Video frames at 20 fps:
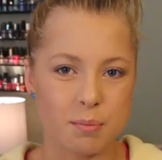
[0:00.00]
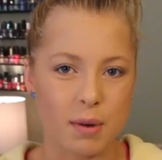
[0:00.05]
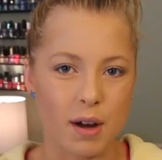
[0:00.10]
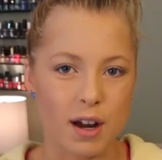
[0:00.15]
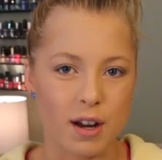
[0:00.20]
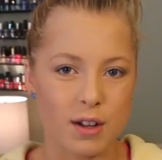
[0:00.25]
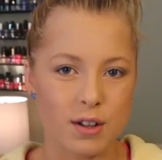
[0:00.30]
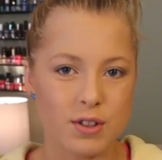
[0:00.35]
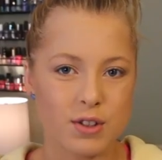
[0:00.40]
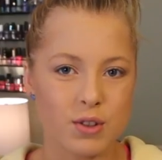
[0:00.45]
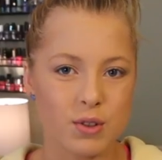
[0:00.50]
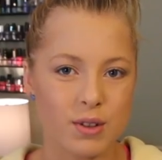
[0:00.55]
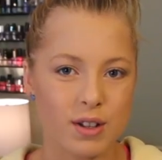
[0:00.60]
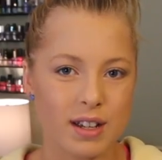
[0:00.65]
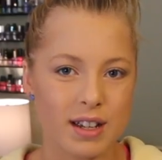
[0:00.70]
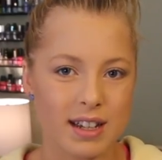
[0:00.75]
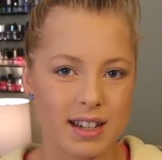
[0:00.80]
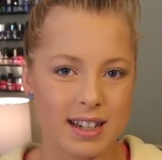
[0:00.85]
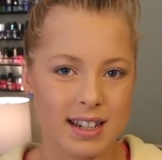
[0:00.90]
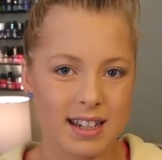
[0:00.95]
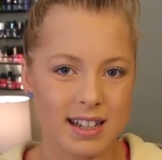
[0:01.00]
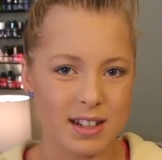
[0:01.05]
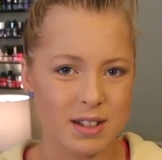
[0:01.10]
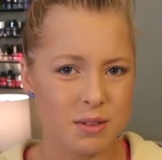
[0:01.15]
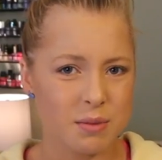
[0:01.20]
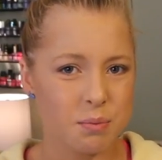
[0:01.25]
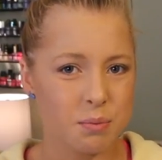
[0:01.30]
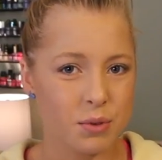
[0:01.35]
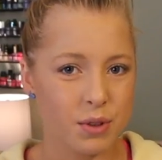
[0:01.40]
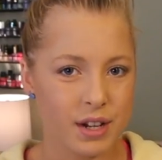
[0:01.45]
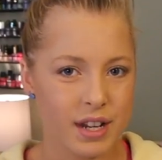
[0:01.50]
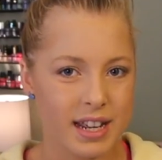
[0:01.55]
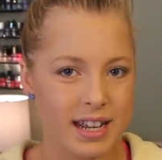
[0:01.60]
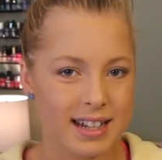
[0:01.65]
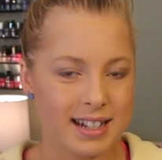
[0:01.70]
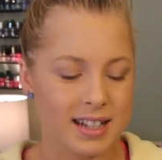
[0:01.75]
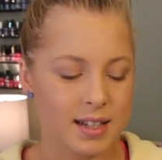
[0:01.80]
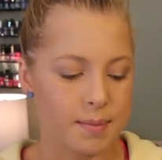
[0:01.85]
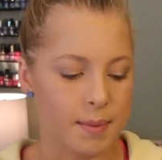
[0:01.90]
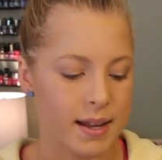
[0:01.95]
bottle, so it is pretty
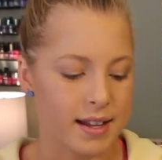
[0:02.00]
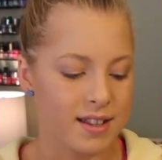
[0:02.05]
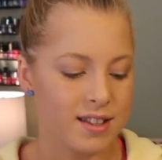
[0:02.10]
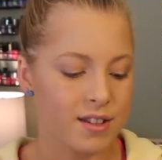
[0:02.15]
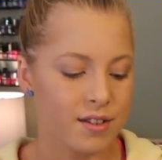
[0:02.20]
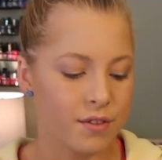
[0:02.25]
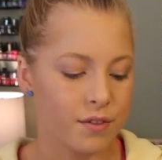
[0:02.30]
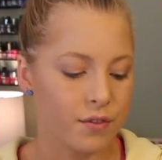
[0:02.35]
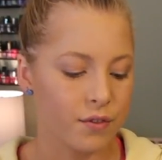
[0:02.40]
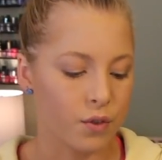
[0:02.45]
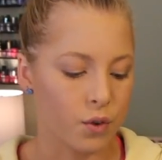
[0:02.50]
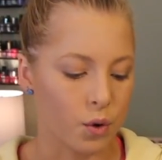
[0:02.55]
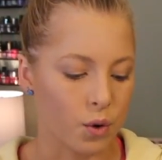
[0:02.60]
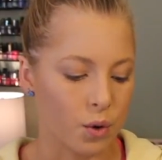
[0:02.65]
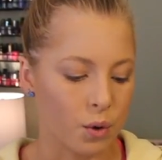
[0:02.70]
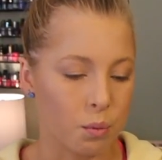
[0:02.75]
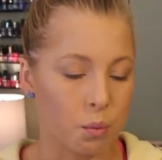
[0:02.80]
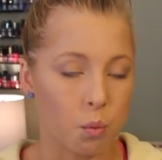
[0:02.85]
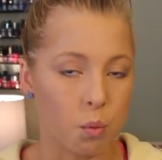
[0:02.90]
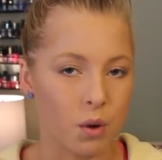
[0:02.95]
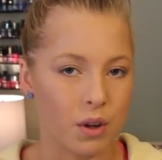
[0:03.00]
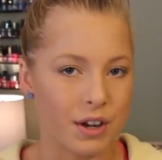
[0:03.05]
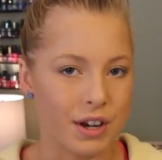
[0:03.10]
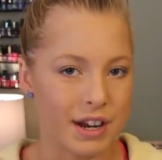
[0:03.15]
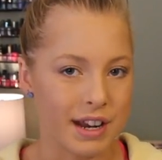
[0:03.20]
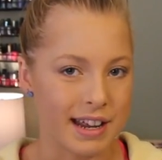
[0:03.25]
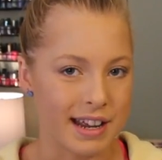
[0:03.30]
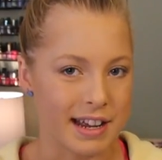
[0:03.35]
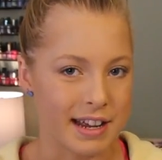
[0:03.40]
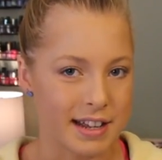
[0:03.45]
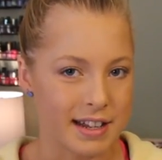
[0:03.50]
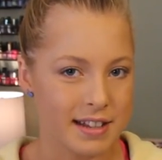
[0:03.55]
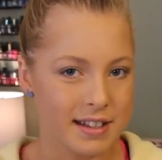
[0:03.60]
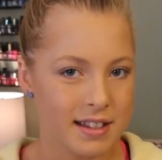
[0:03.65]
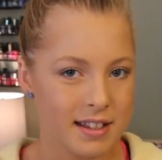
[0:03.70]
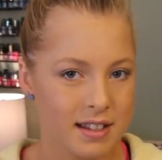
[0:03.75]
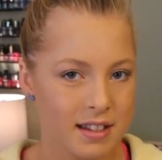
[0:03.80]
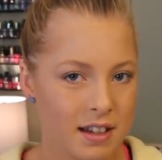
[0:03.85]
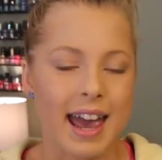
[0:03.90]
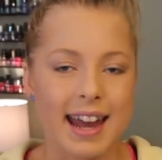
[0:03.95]
expensive for what it
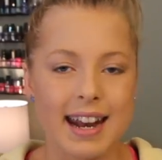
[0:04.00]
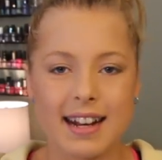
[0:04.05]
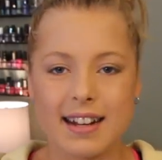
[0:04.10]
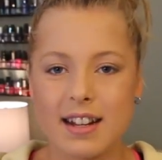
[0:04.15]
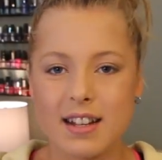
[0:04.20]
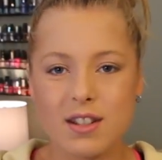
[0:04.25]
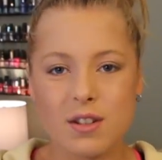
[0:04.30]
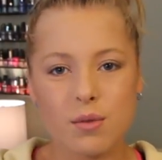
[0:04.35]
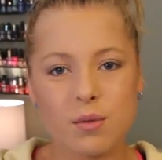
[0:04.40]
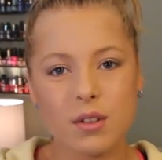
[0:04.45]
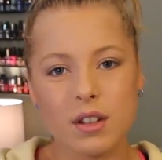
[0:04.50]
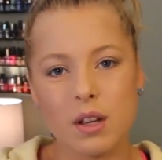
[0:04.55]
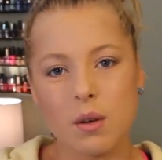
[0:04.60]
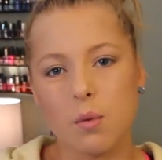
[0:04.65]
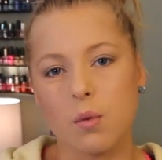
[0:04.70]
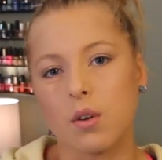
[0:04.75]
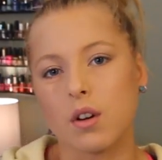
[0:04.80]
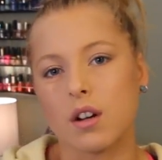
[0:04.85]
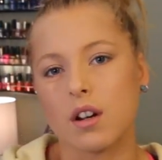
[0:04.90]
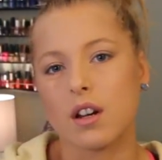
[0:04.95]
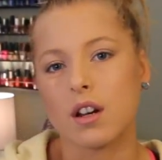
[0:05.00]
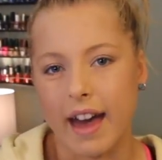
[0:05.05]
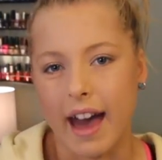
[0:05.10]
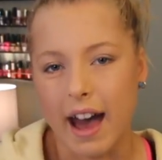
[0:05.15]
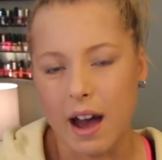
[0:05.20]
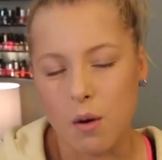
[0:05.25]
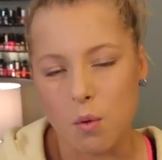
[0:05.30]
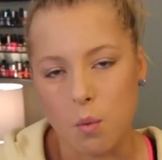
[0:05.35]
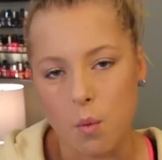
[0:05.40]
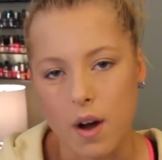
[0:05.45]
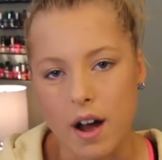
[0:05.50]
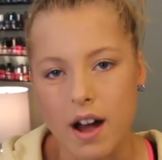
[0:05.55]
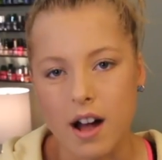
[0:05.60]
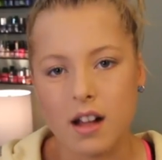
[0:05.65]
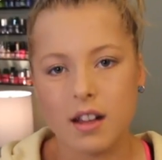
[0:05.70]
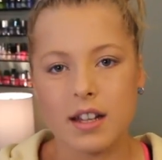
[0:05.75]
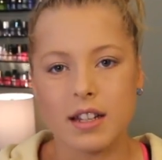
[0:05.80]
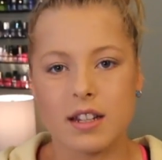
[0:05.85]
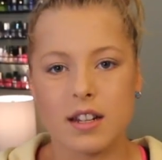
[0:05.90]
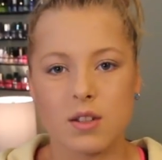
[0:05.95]
is and it doesn't really work that
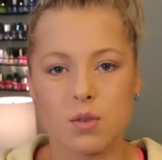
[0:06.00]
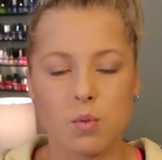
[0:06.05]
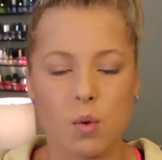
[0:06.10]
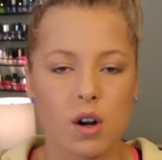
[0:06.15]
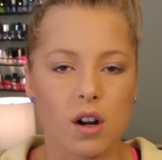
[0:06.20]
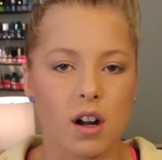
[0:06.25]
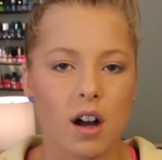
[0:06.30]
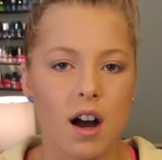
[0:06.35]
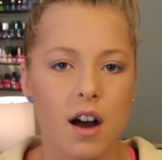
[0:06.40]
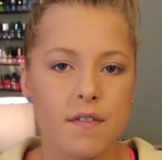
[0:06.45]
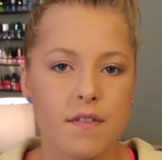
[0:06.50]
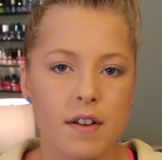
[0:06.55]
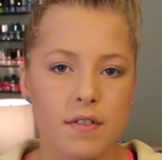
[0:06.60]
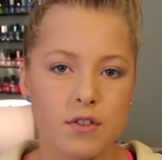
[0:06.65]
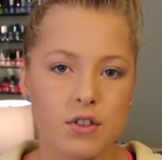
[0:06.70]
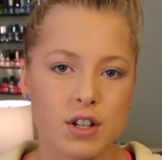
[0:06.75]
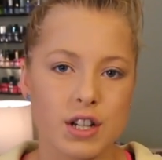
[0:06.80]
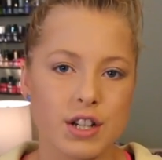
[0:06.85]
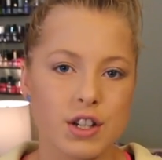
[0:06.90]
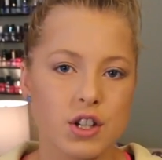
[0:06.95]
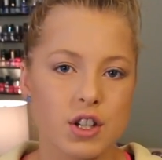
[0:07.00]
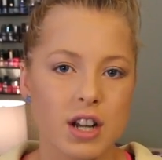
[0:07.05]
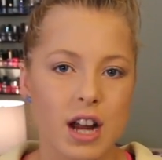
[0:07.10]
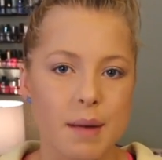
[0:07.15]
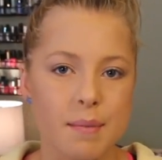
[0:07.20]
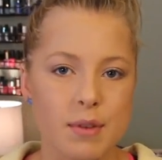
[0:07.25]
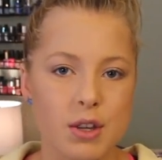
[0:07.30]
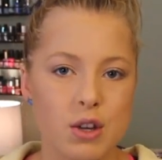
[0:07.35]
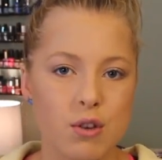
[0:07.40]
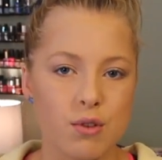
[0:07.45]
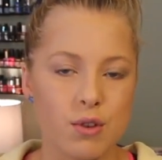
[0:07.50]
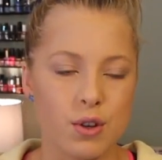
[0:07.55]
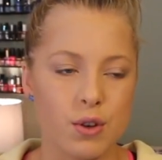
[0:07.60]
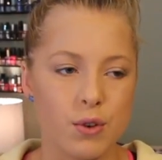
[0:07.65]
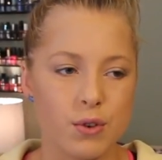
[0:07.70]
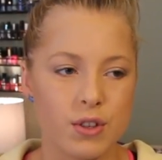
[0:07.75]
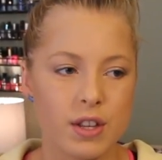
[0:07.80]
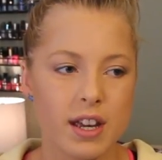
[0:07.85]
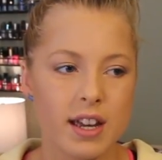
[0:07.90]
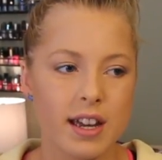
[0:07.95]
well it does wear off after each time that you
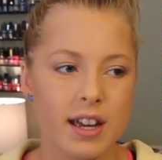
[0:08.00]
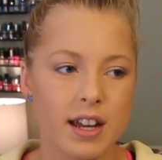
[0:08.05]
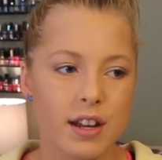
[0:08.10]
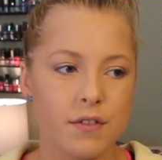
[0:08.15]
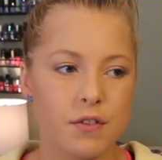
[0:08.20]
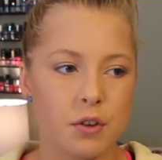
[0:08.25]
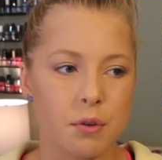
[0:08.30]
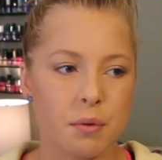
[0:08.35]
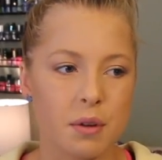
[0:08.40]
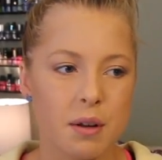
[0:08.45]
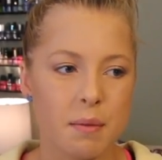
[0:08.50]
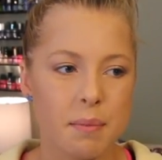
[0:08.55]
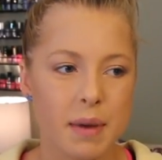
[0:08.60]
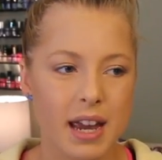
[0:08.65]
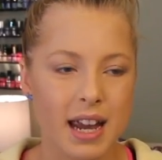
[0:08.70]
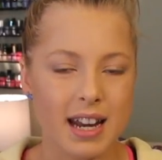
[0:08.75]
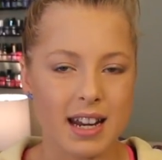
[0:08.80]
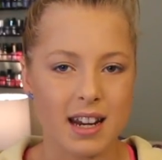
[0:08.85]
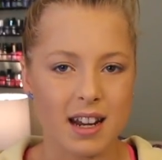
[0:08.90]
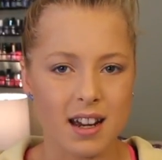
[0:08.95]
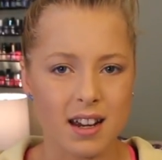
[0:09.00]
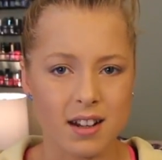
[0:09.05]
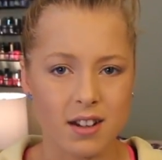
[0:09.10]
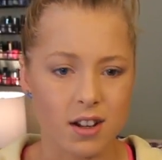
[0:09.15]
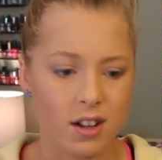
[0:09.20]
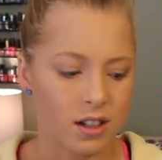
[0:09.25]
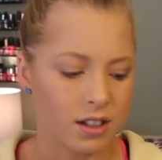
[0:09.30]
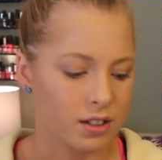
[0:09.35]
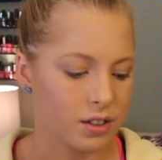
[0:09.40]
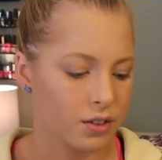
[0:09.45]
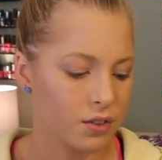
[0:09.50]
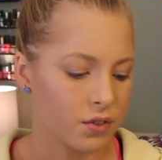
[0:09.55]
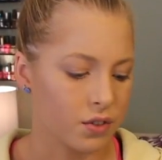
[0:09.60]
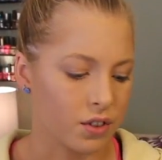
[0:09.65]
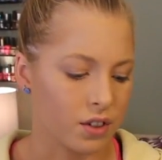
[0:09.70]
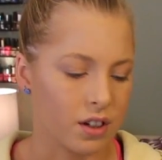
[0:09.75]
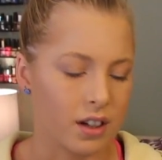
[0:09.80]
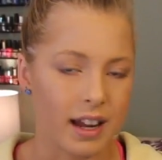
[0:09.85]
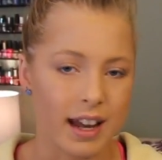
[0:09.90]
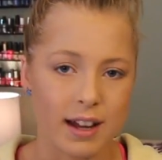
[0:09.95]
use it and if you're gonna pay nine dollars
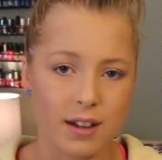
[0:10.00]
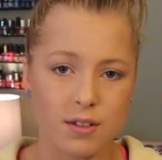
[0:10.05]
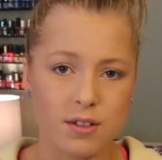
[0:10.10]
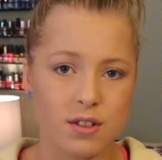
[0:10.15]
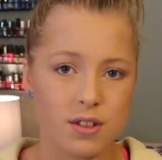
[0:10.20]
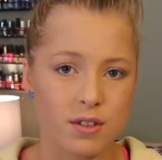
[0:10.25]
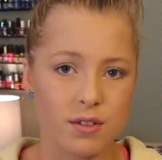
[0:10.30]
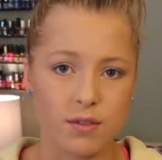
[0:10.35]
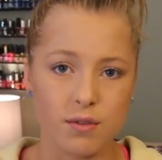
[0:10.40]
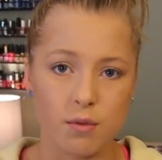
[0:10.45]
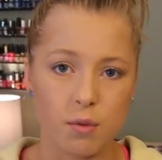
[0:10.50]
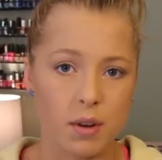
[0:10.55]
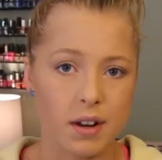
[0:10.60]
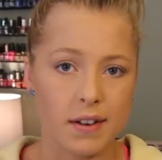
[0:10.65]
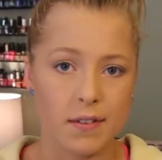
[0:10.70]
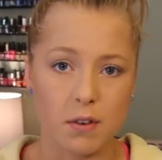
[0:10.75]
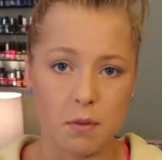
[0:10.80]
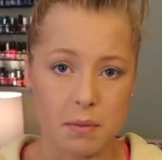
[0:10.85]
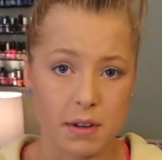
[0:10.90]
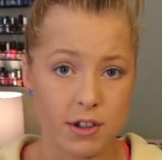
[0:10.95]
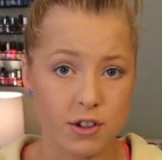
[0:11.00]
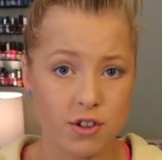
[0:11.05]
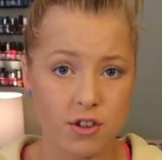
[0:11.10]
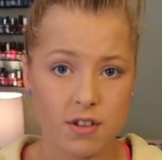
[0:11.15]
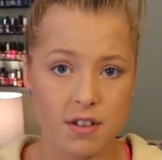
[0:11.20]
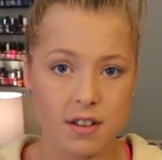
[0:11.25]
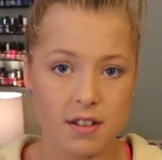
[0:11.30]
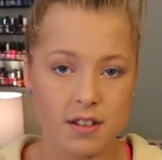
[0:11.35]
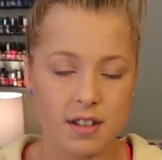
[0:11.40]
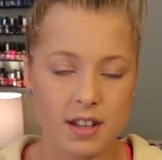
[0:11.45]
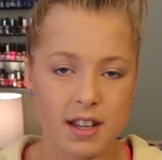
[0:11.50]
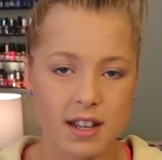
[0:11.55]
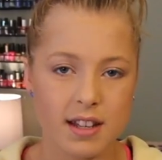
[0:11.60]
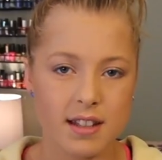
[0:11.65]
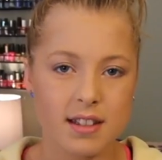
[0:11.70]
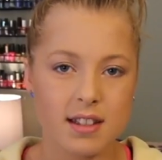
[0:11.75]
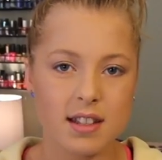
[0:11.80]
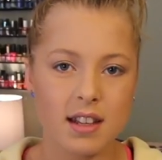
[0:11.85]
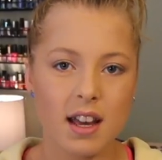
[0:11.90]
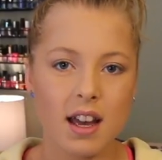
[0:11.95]
for an ounce of whatever mixture this
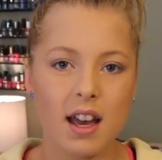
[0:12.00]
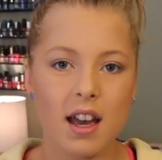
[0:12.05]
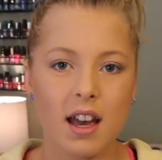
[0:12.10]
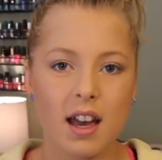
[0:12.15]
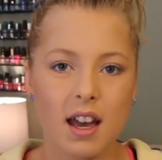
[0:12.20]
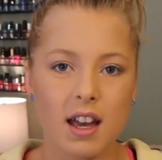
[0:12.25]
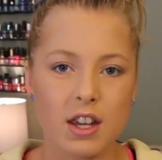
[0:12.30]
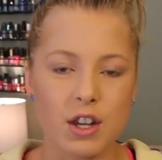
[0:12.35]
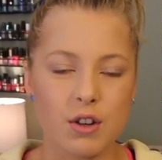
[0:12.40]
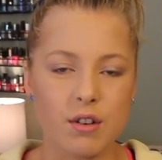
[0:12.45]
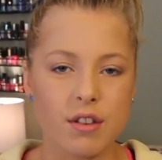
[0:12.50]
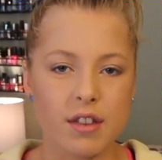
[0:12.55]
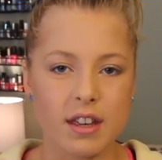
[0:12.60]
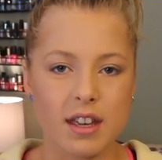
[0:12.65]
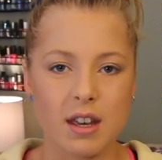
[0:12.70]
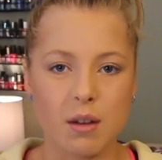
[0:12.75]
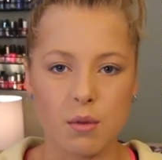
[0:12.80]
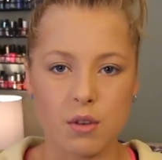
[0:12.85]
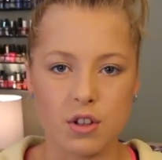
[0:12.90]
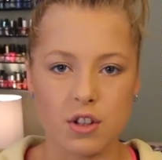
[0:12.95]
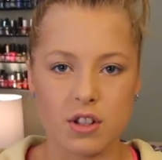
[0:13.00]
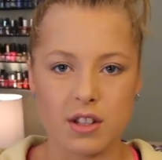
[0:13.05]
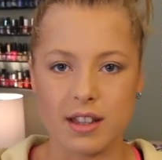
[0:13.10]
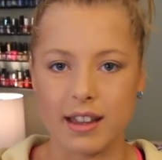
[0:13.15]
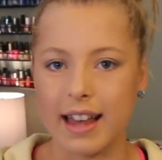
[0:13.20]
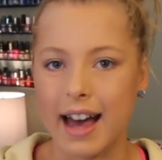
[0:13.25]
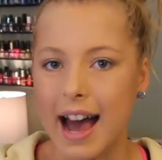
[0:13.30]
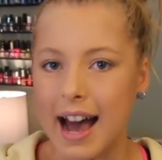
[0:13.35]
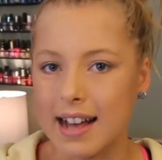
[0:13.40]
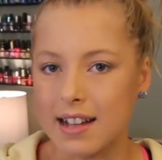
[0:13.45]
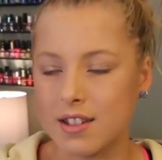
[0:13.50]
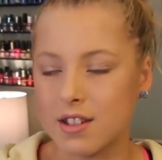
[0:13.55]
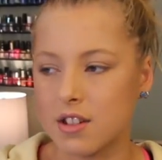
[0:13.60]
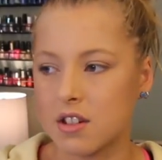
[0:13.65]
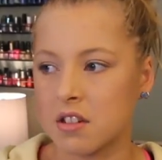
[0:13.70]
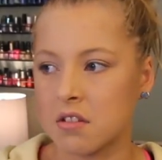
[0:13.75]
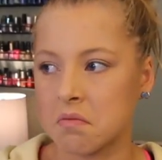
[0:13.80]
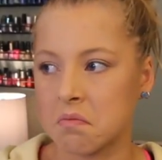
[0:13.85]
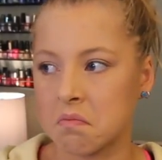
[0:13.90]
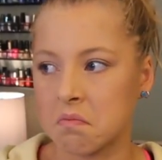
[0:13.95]
is you'd think it would just
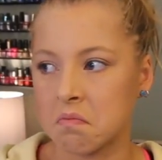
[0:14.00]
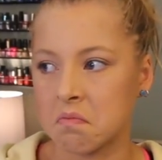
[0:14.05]
last